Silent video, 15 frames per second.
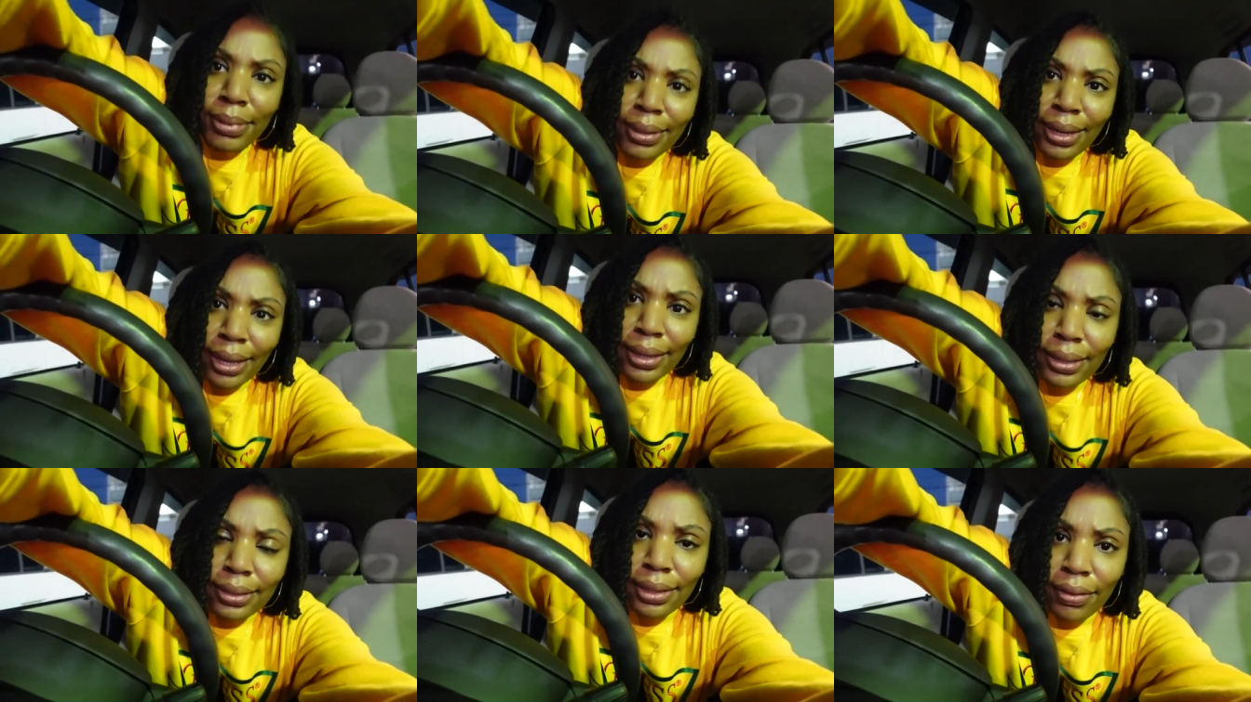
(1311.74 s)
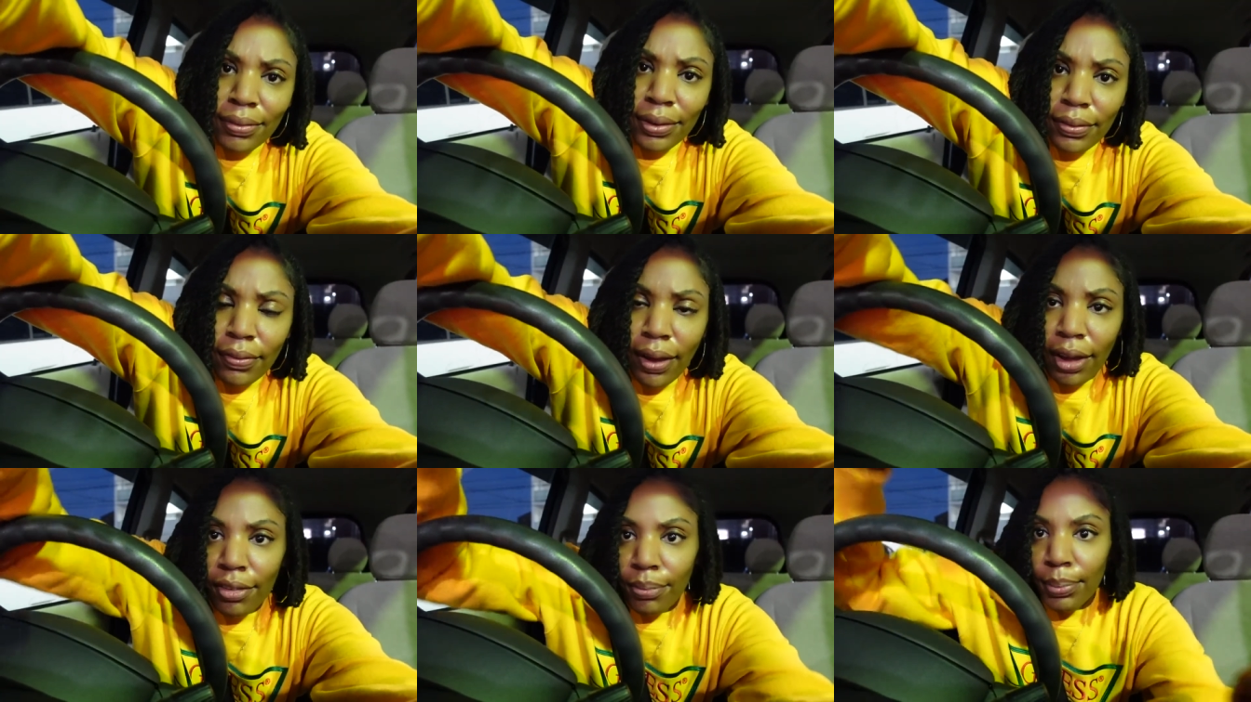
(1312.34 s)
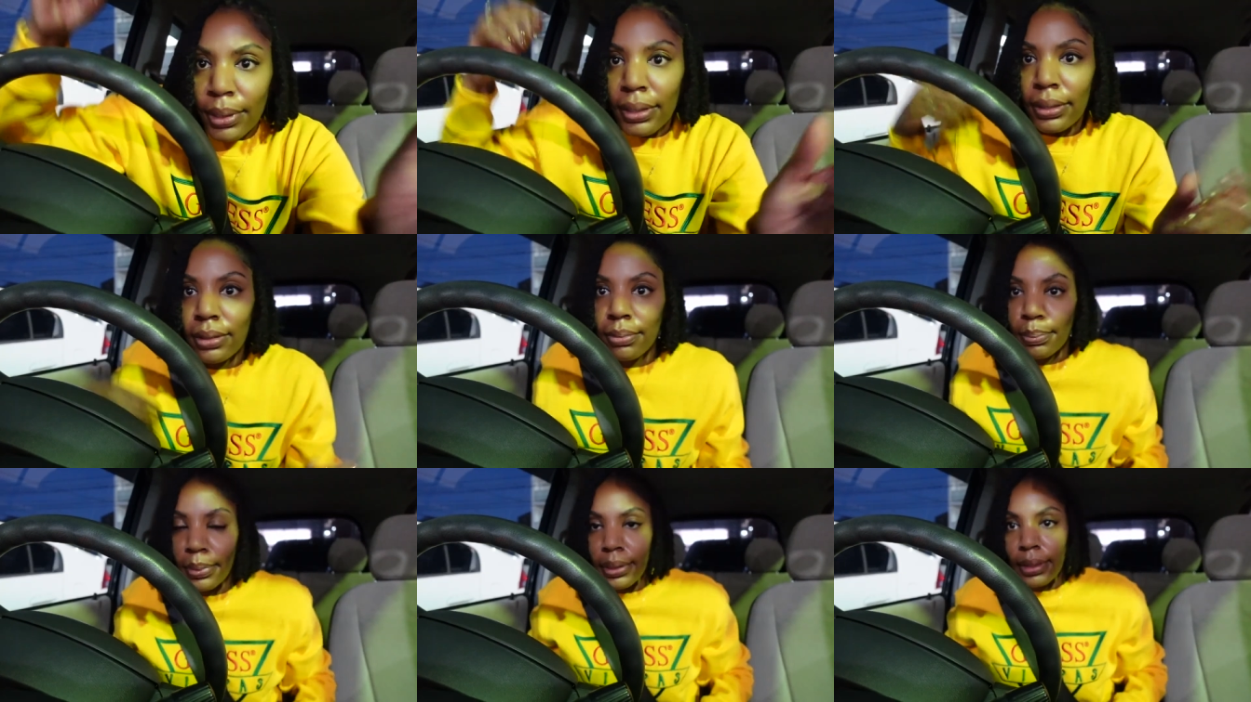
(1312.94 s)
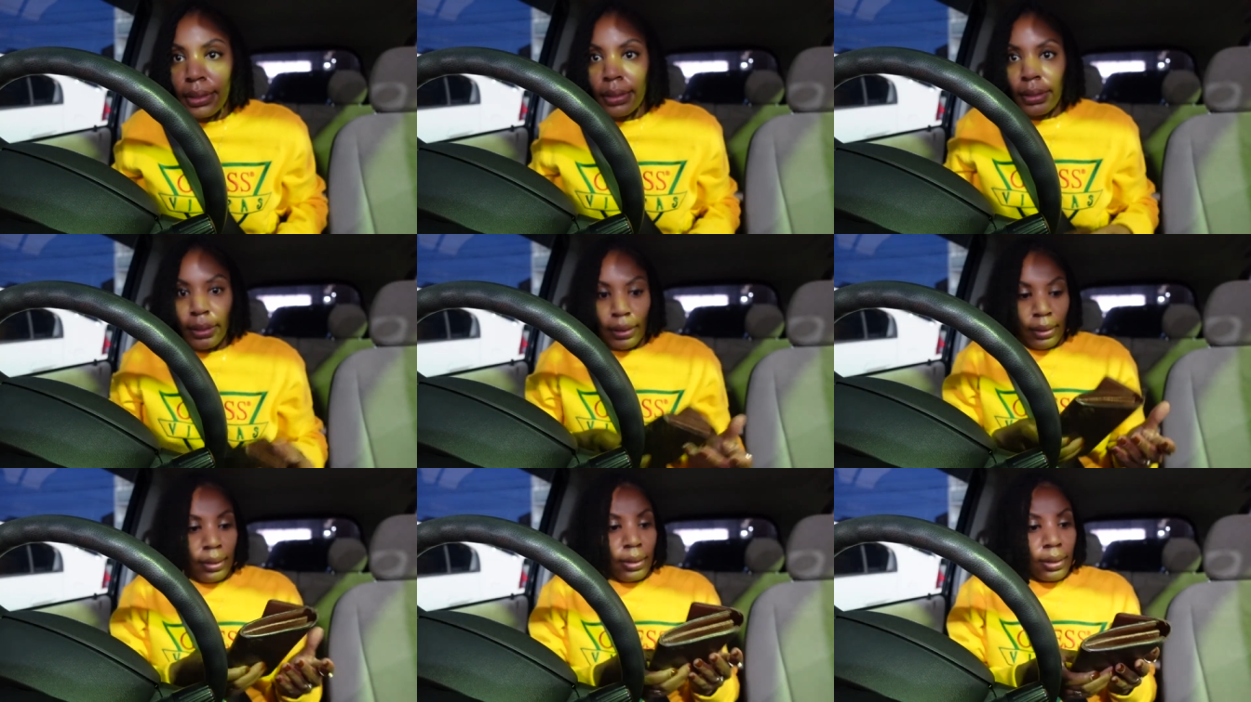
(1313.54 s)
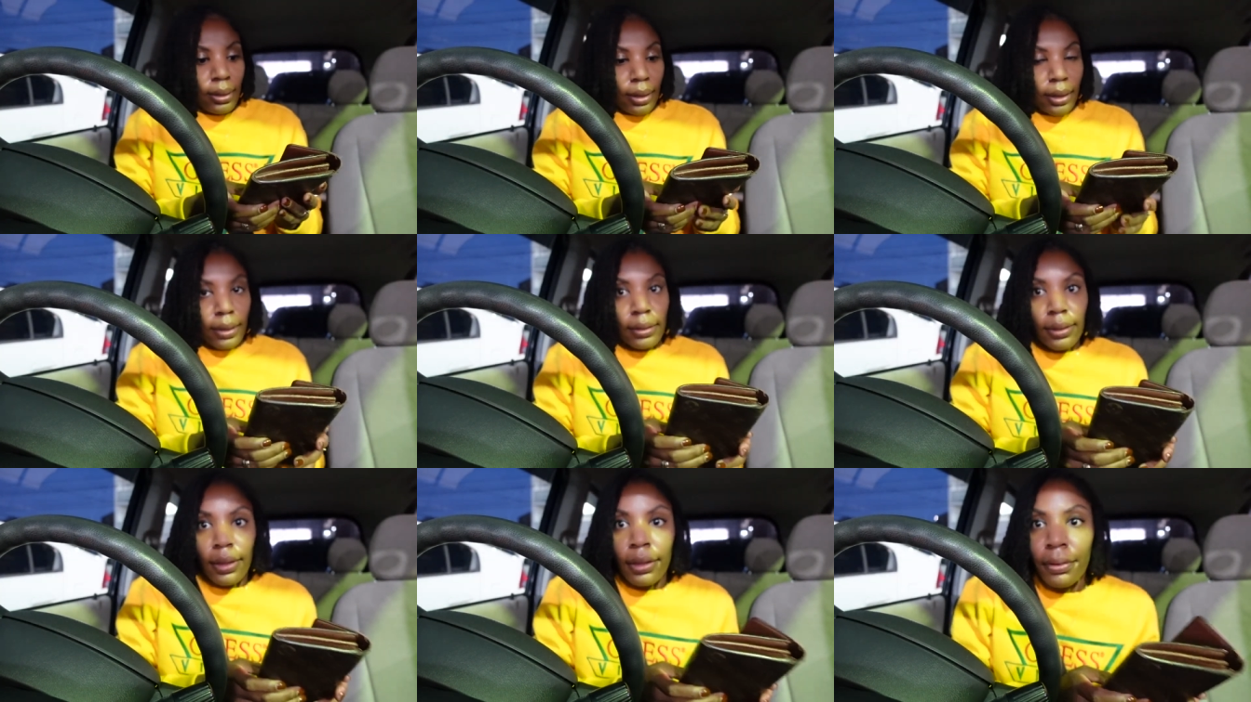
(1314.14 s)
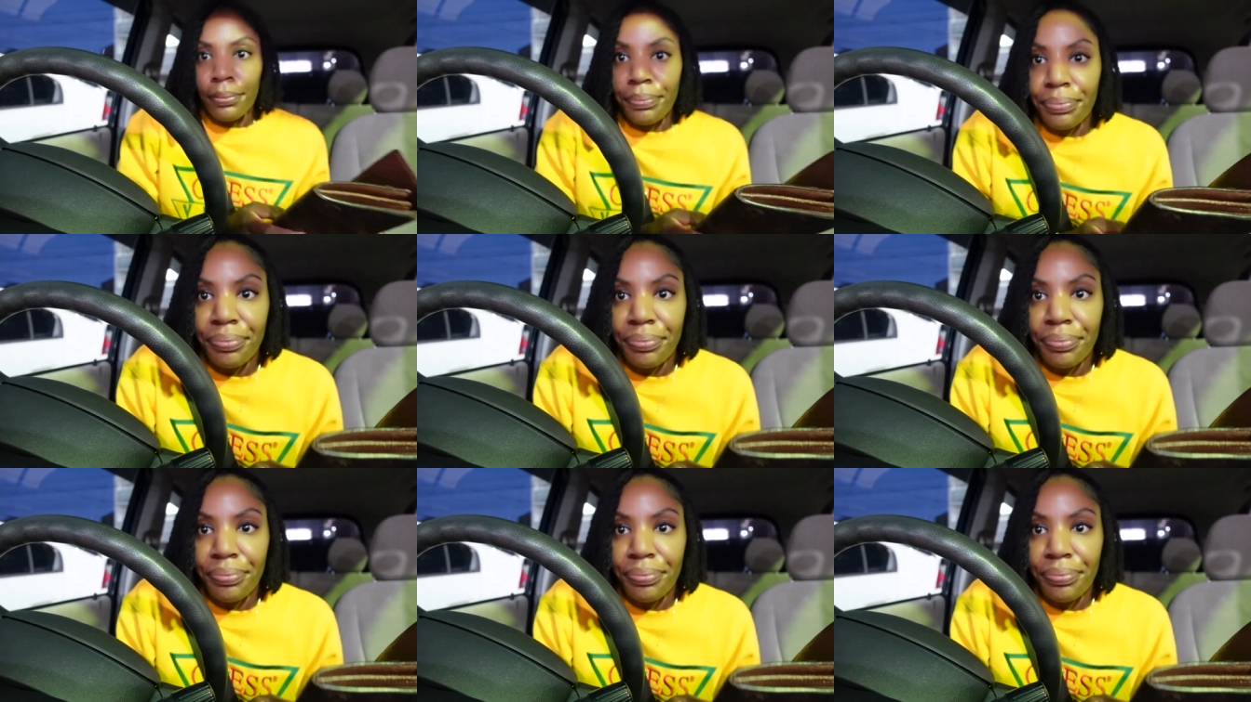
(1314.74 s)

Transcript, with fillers: to like 75 bucks, but like I said,